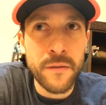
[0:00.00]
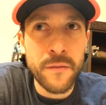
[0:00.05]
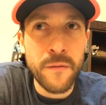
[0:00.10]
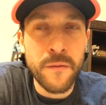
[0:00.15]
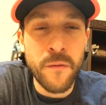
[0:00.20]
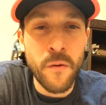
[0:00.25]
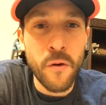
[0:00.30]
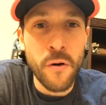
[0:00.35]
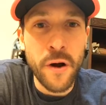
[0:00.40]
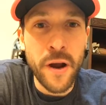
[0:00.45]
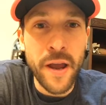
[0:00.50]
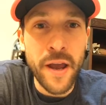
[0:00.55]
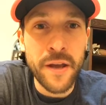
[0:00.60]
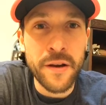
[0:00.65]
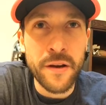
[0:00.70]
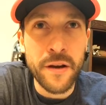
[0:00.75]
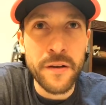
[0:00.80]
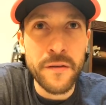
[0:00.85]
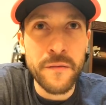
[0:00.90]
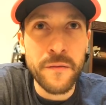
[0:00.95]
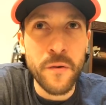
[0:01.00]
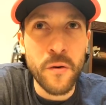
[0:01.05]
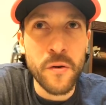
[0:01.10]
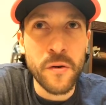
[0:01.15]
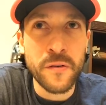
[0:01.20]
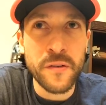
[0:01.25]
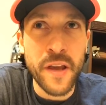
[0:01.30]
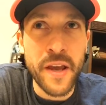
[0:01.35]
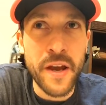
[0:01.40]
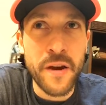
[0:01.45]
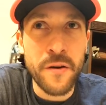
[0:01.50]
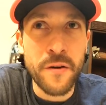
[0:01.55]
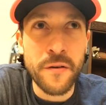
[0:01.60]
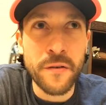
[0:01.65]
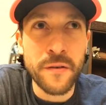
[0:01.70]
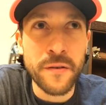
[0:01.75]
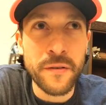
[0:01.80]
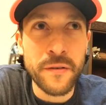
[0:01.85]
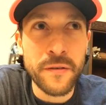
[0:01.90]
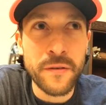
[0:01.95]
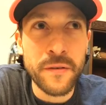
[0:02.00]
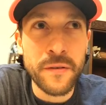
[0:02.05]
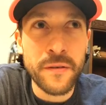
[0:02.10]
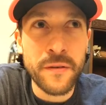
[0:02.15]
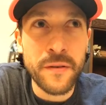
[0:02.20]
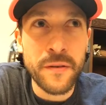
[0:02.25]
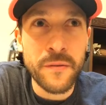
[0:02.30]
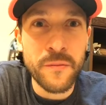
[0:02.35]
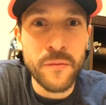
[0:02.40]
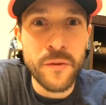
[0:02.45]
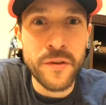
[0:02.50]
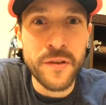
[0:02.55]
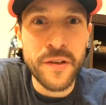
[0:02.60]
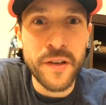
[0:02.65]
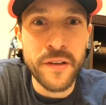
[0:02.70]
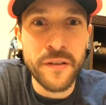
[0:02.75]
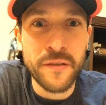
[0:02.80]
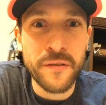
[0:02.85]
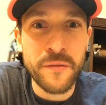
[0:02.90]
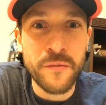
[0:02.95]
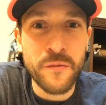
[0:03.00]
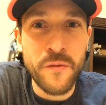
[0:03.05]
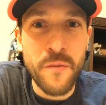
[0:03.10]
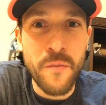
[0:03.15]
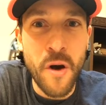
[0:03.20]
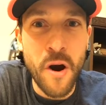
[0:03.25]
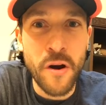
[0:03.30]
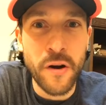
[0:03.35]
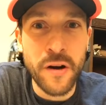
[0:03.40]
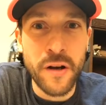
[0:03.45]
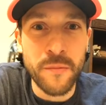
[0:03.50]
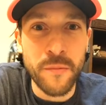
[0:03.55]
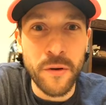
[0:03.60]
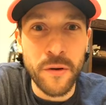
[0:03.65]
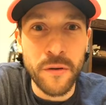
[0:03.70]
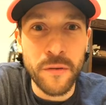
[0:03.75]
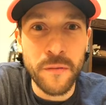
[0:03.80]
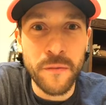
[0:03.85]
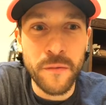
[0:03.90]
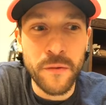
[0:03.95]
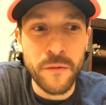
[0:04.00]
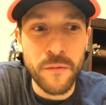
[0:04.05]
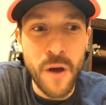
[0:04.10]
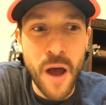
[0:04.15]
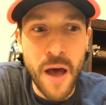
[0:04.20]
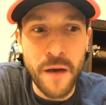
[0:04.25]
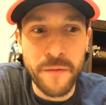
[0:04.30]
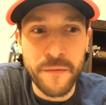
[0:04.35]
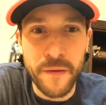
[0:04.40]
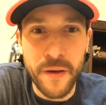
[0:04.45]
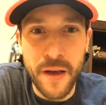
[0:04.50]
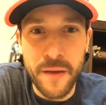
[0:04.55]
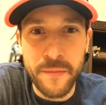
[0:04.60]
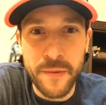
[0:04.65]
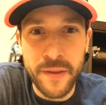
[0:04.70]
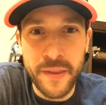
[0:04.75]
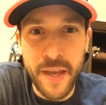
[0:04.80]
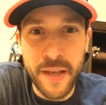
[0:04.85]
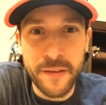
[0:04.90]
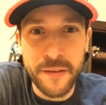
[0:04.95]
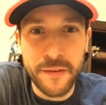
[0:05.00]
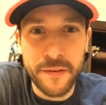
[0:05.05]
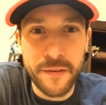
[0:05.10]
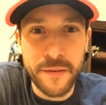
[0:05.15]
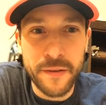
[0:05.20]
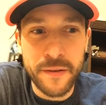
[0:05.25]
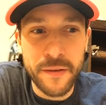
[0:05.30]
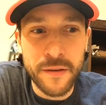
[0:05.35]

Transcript: forehand unforced errors, which is remarkable for Rafa. I mean, that's